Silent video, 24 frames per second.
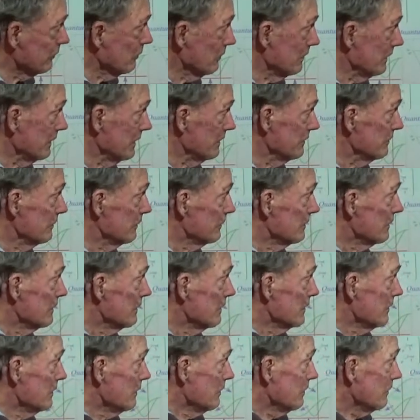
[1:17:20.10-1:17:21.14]
go ahead
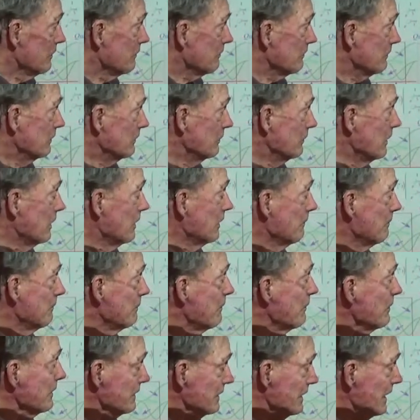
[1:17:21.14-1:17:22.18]

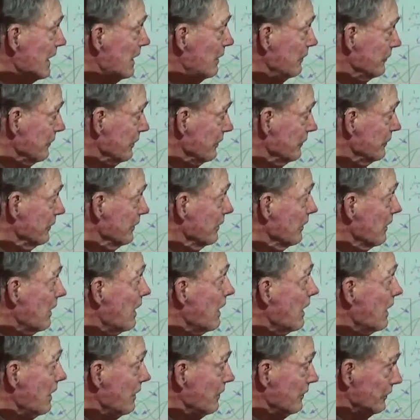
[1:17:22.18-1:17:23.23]
uh, point out that there
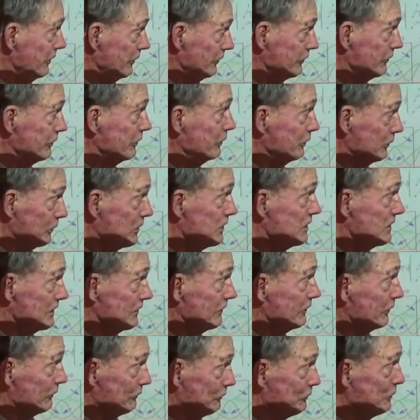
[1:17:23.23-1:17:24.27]
are these two
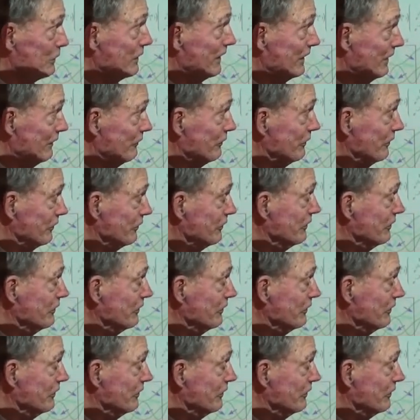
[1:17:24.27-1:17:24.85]
kinds of waves,